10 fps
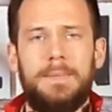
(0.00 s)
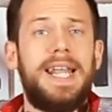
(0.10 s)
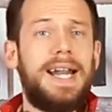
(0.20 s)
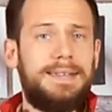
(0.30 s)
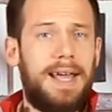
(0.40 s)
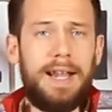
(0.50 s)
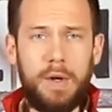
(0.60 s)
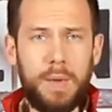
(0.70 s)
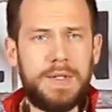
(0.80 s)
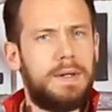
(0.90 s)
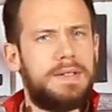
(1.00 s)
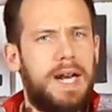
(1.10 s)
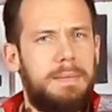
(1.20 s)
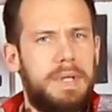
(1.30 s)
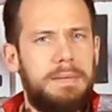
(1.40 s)
However, the
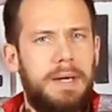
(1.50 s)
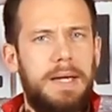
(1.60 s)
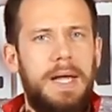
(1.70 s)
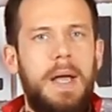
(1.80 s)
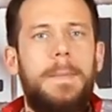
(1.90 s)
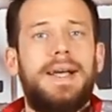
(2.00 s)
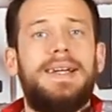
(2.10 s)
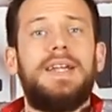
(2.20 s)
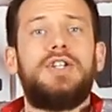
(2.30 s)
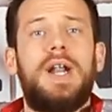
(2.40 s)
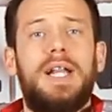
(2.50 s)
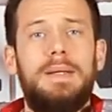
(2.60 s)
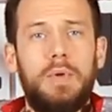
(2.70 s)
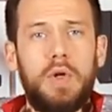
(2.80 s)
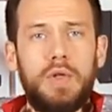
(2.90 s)
dilution is minimum, but the
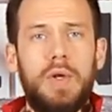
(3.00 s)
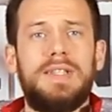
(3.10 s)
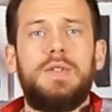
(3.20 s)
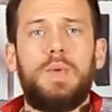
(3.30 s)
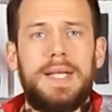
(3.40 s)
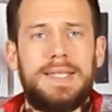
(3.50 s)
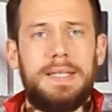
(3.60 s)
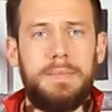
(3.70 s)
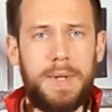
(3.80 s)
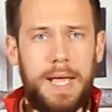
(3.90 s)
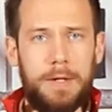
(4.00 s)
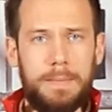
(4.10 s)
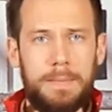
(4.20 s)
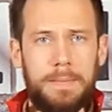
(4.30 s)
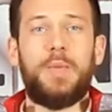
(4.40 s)
safety of use will greatly
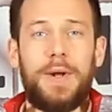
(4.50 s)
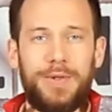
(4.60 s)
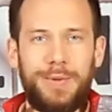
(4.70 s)
increase,